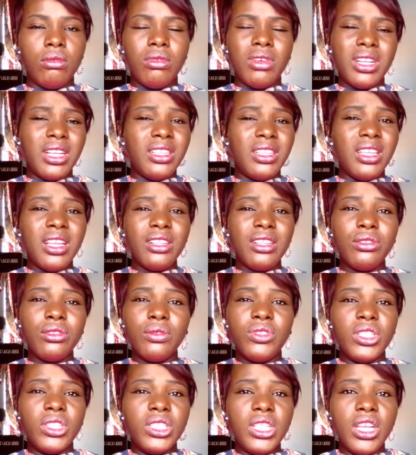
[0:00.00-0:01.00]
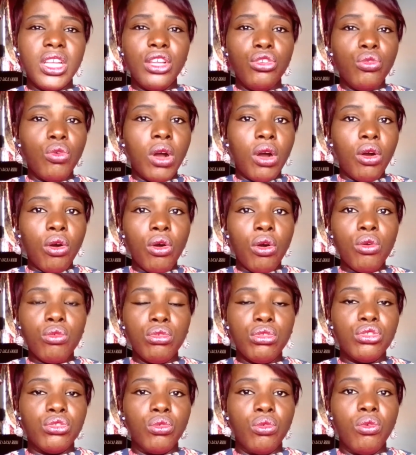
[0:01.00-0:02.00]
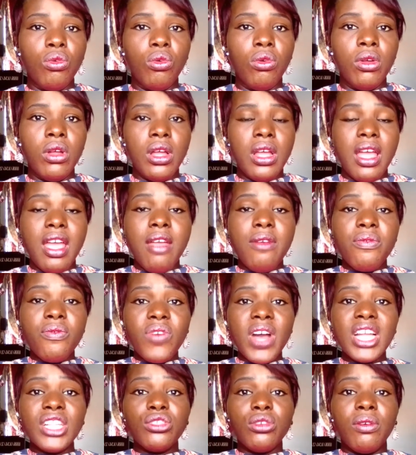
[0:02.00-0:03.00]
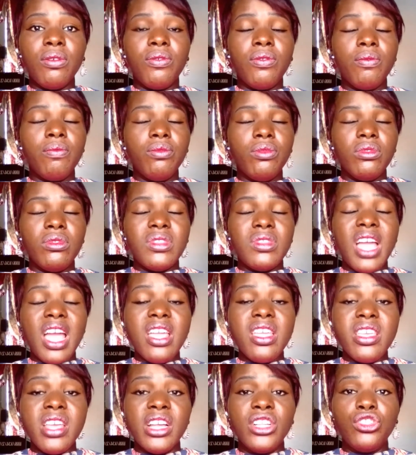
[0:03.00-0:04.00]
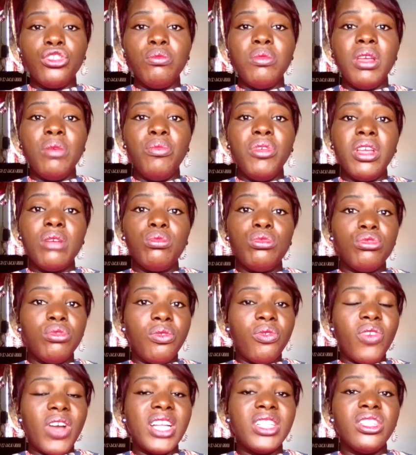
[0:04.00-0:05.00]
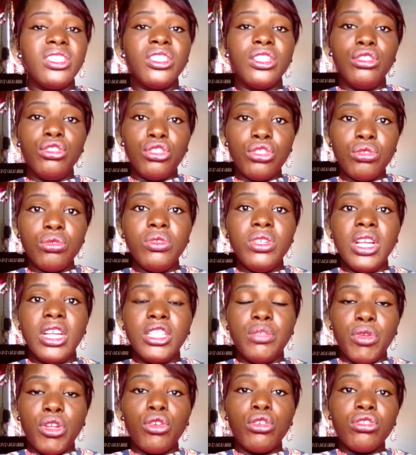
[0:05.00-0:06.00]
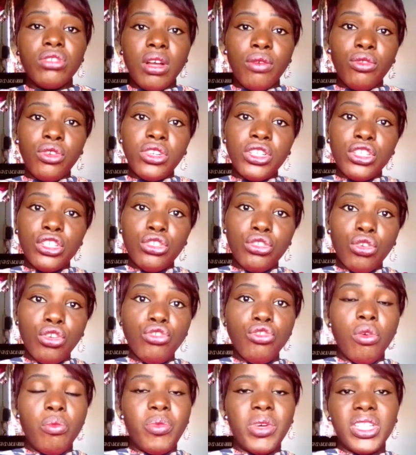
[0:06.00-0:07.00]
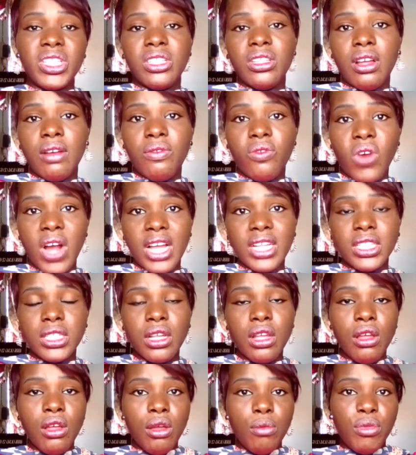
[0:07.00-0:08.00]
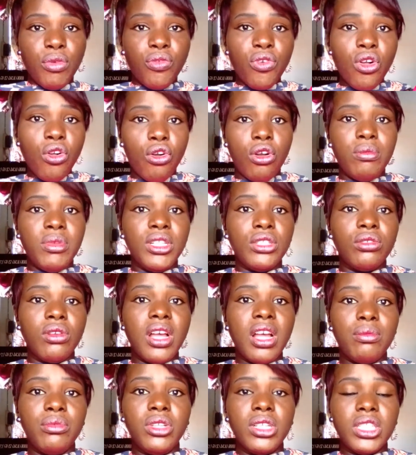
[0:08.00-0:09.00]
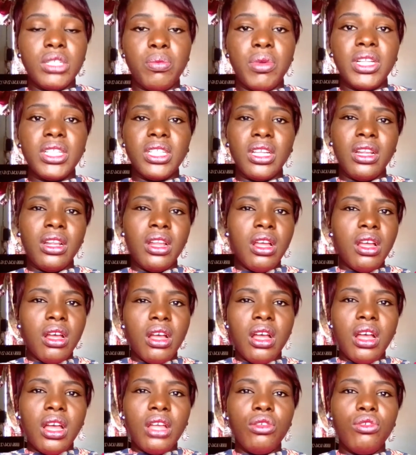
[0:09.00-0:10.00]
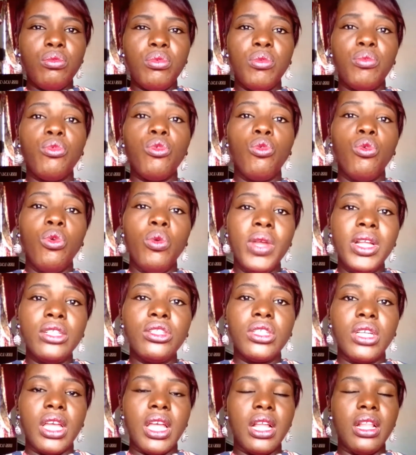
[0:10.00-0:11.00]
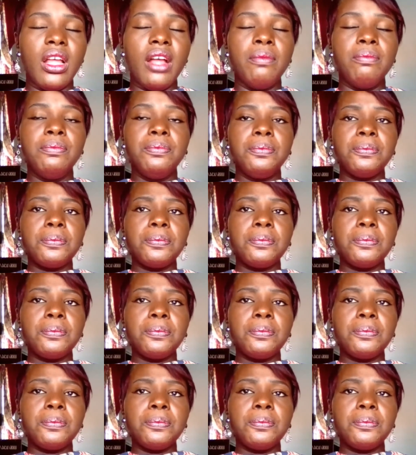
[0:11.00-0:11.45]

And at the end of the day, you are all good to go. A fight of 10 years, you may be able to fight it in 2 years because you have already done your personal fight before coming to help this person, and you people will win together.